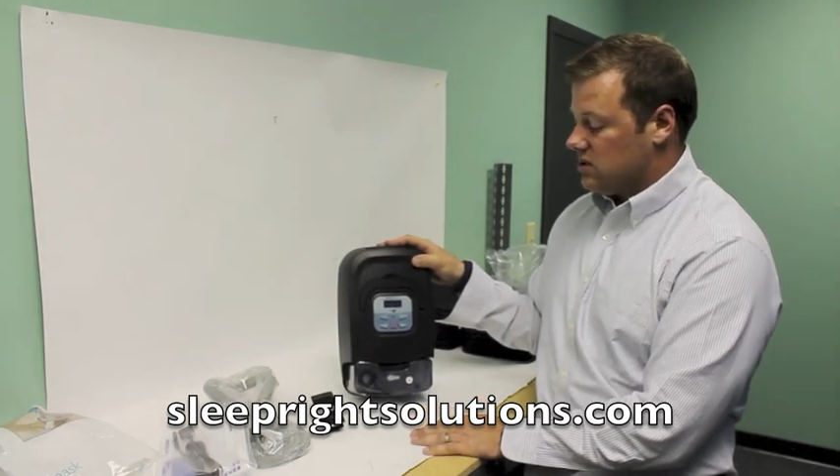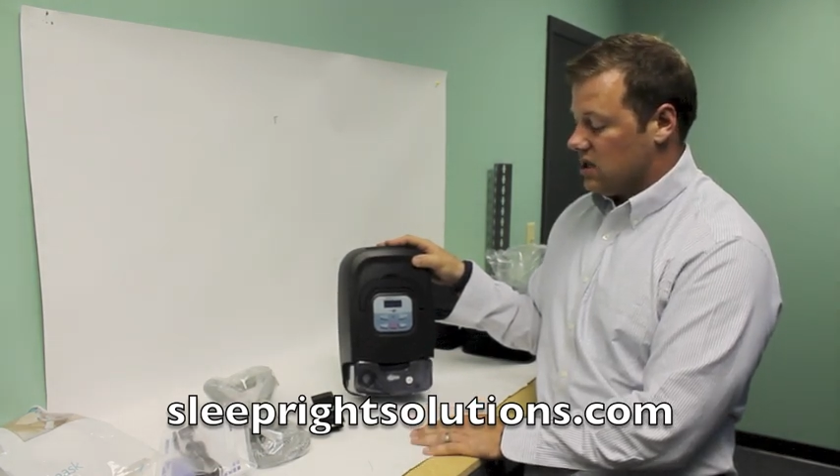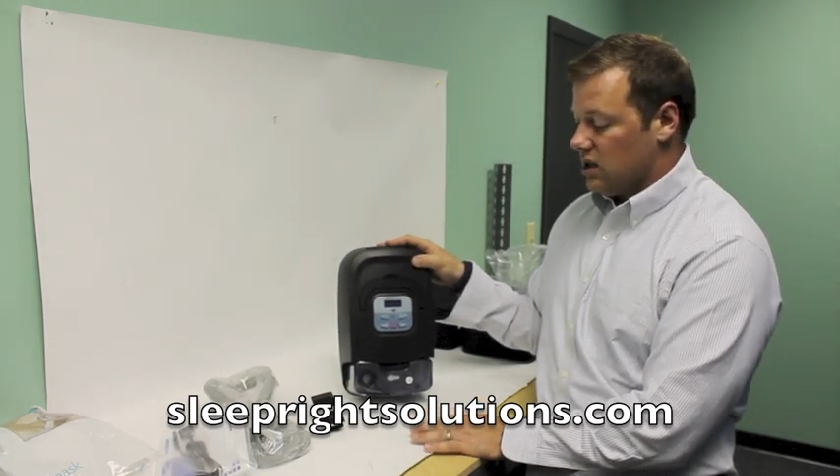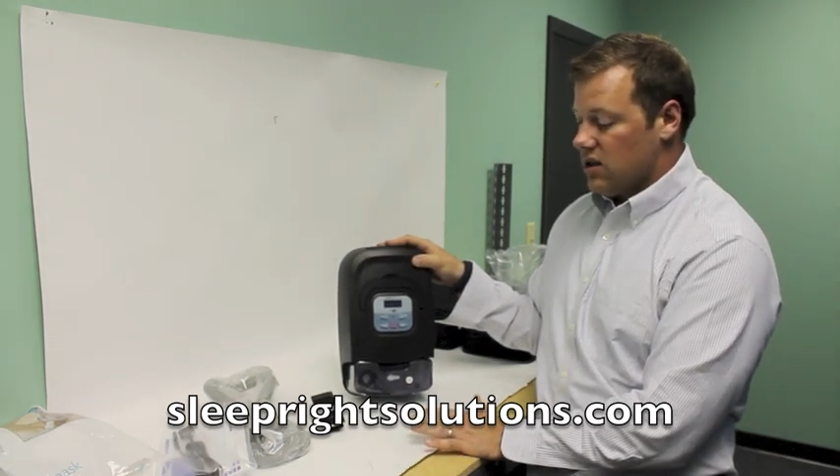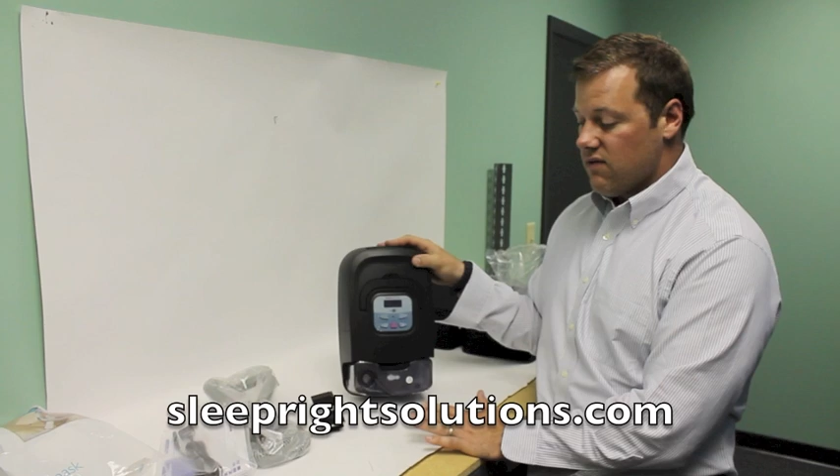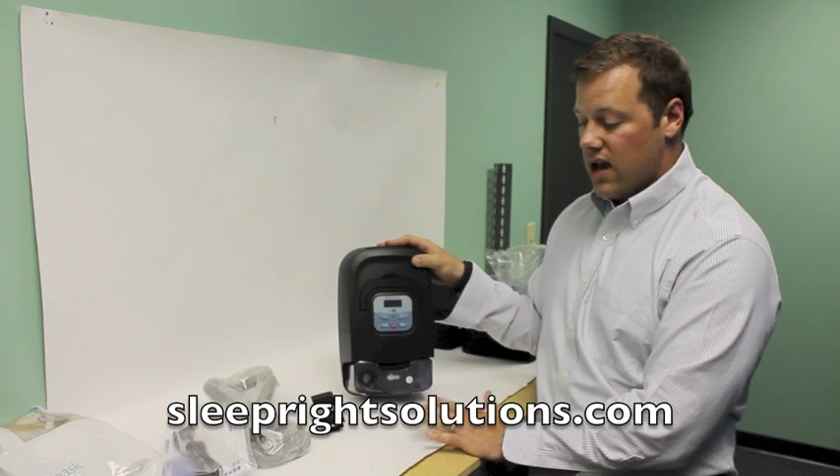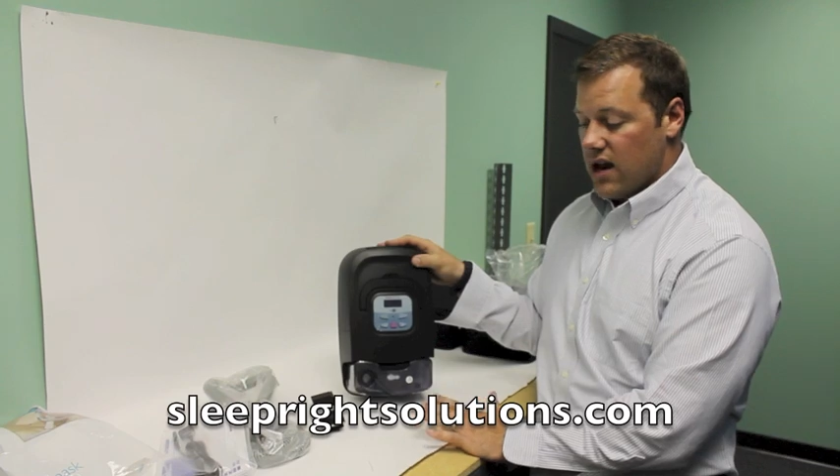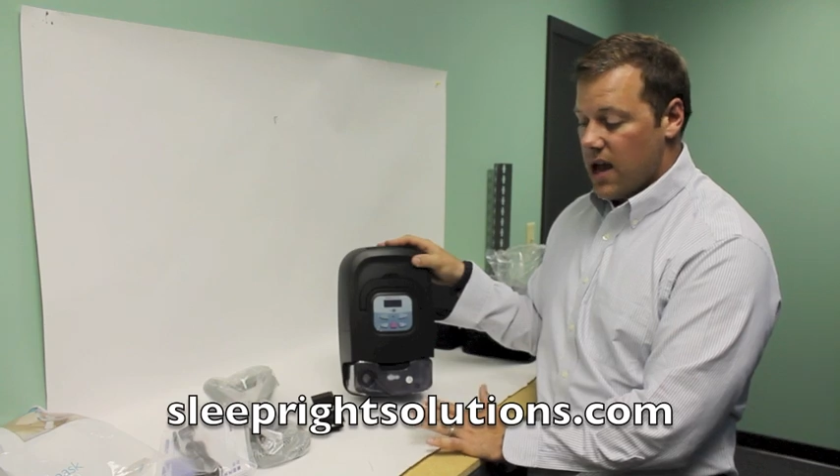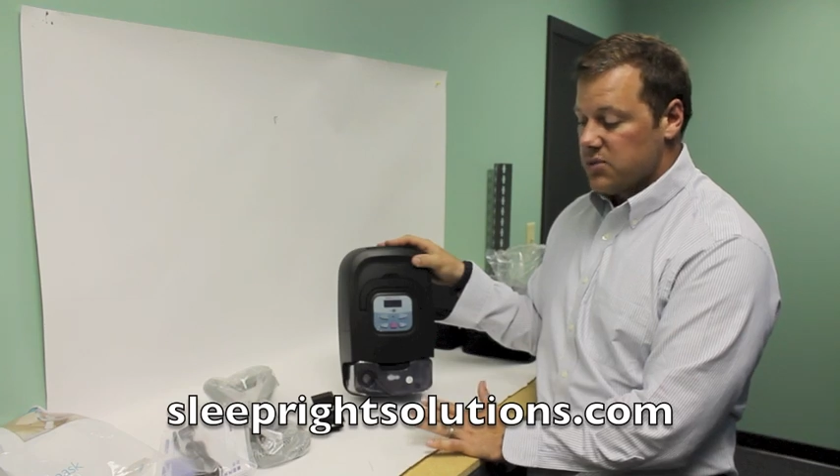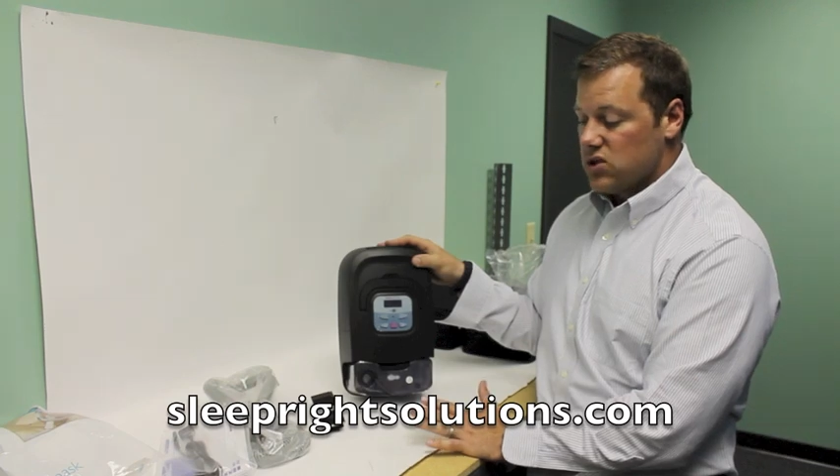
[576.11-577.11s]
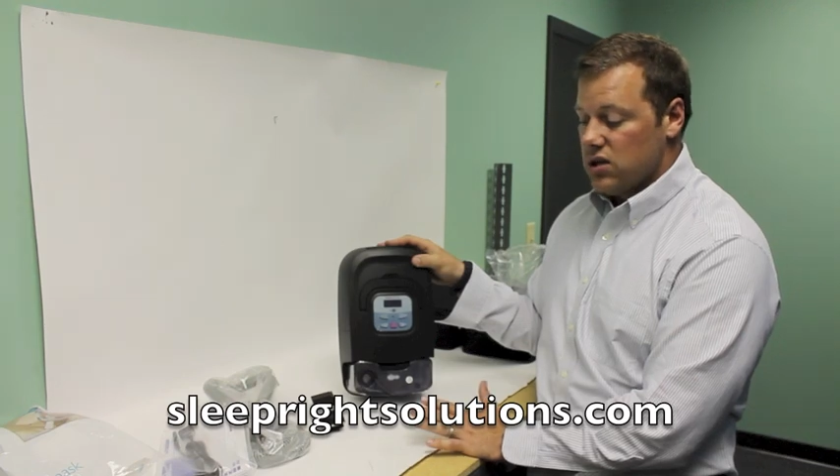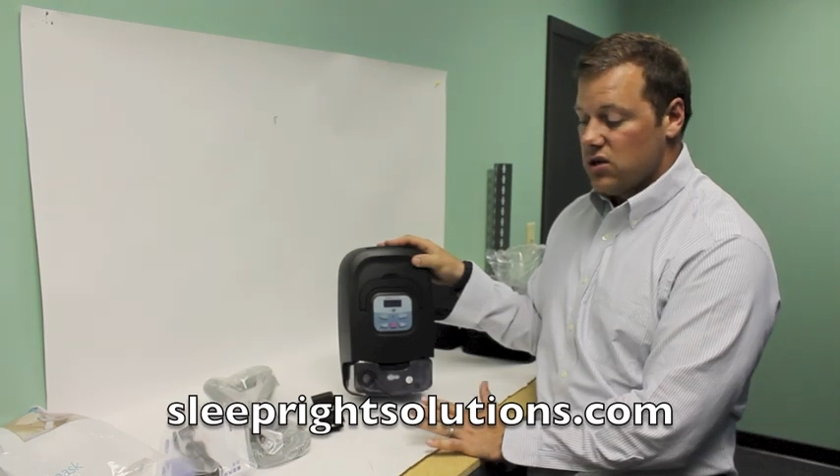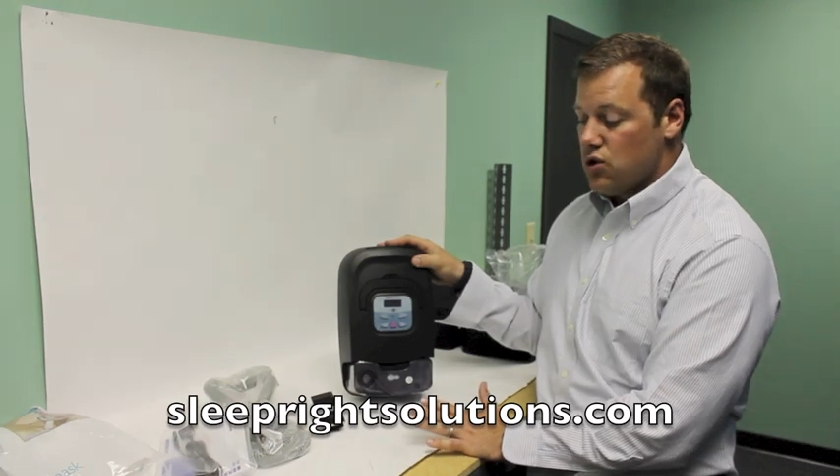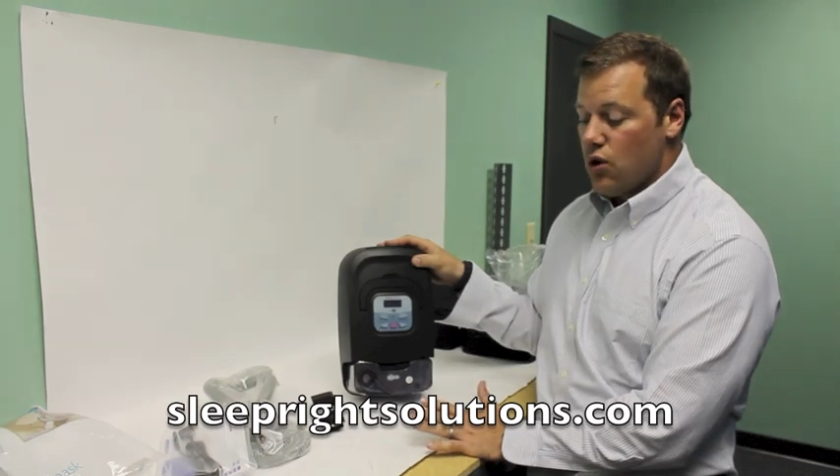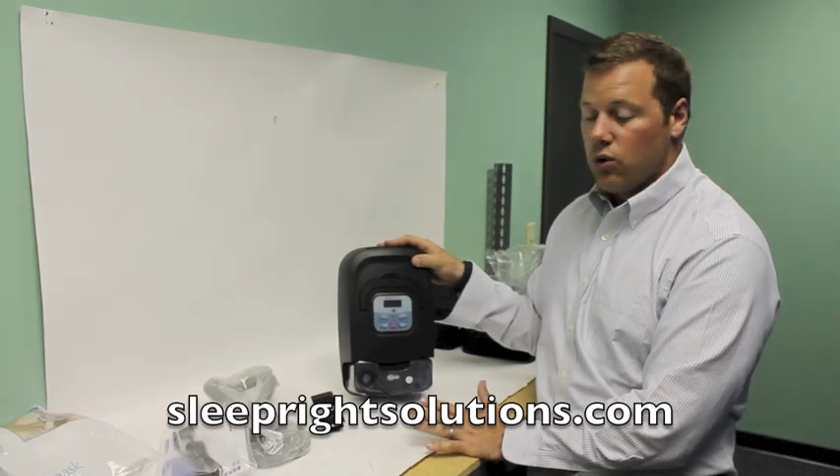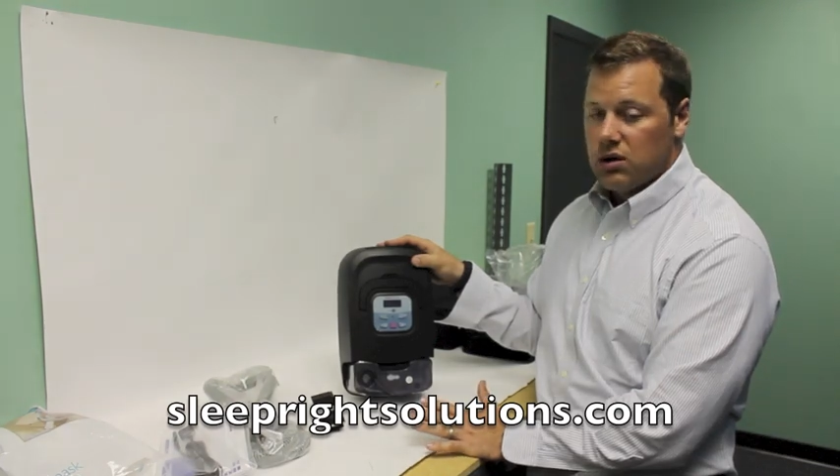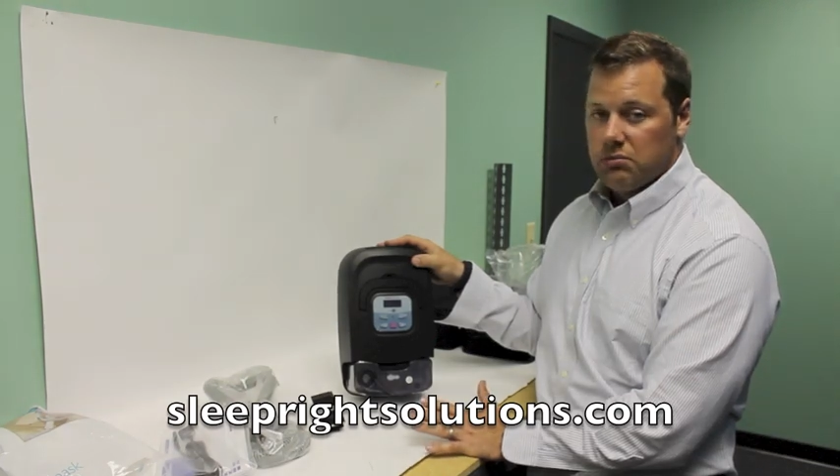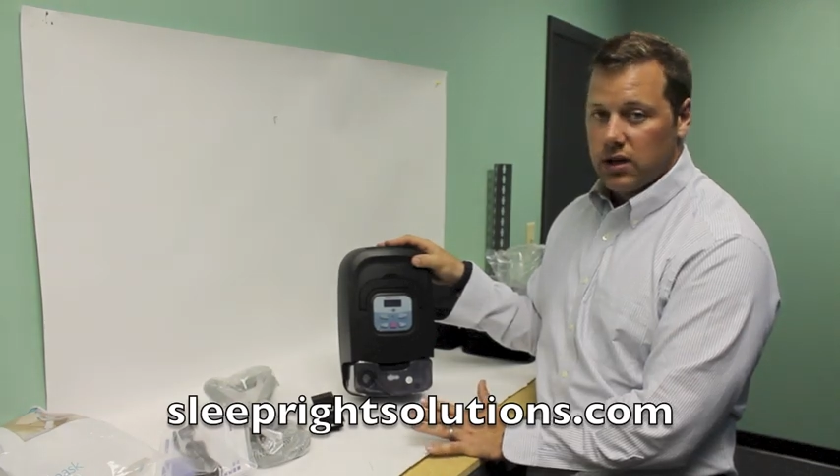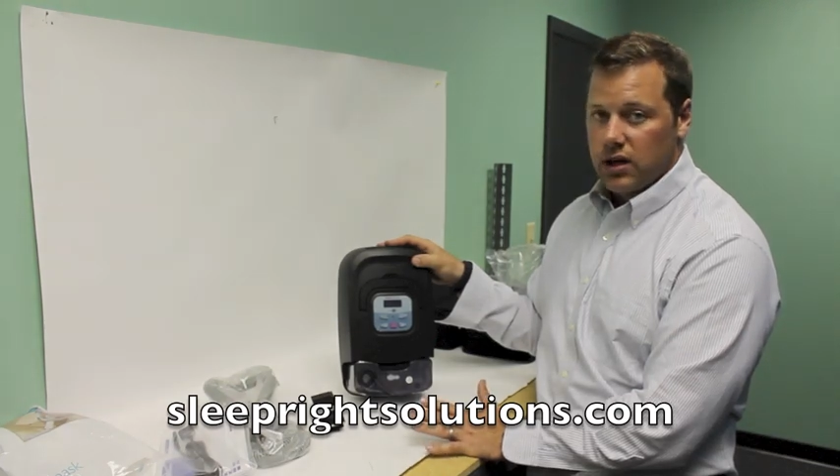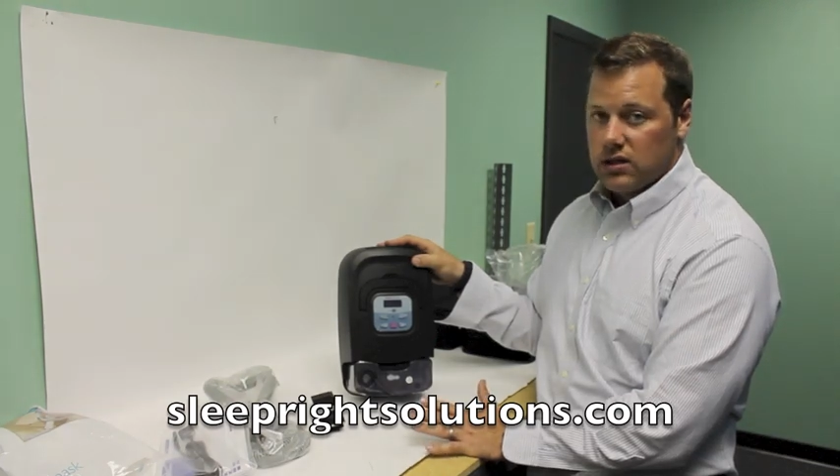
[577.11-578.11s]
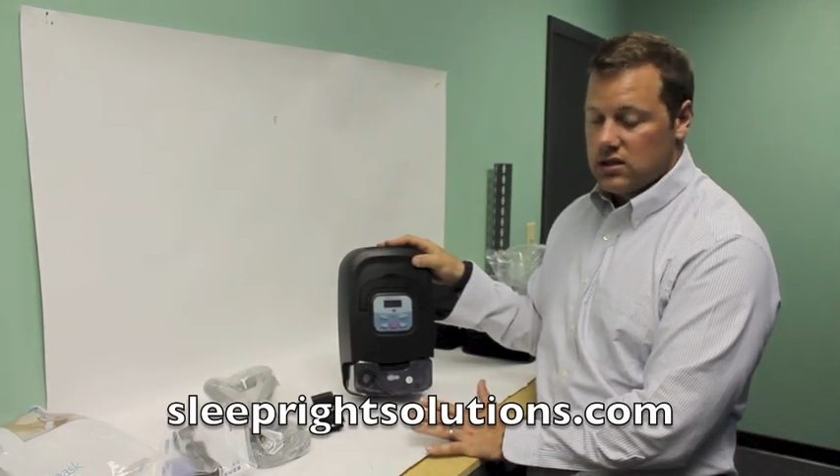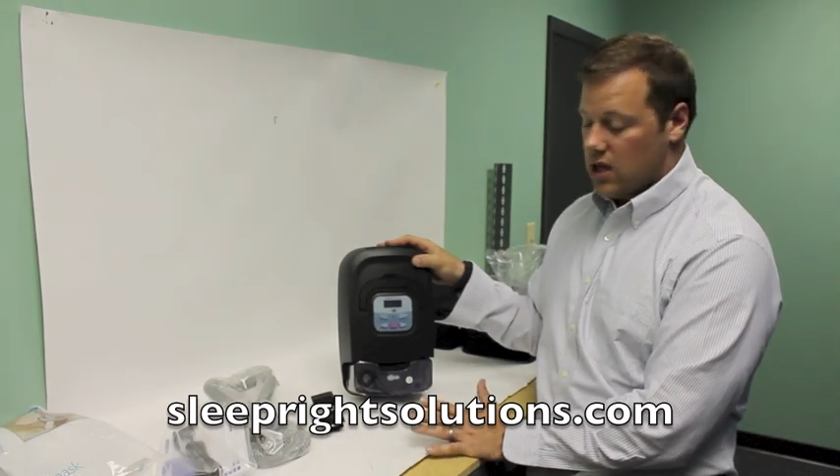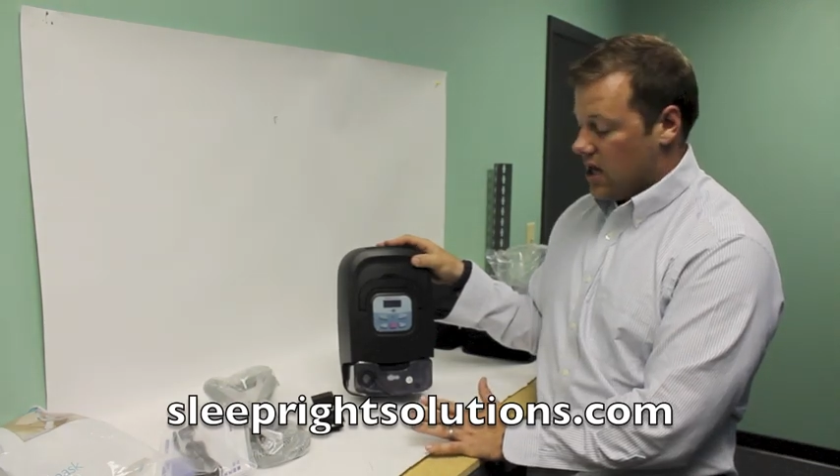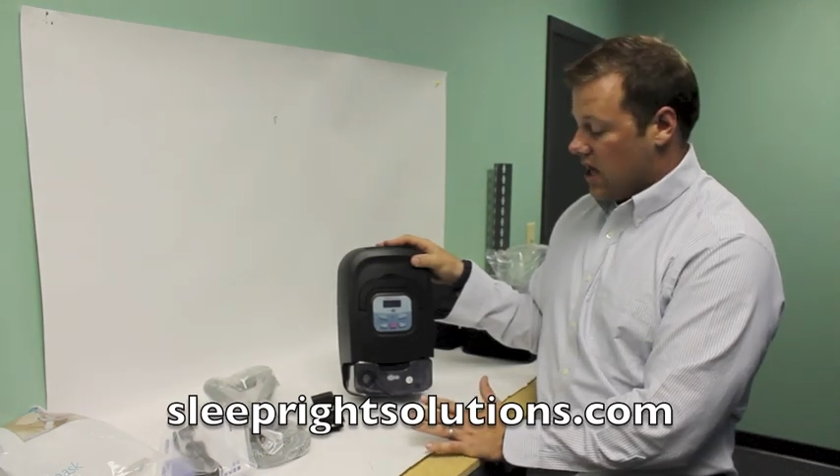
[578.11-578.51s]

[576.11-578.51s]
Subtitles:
say they've had absolutely no complaints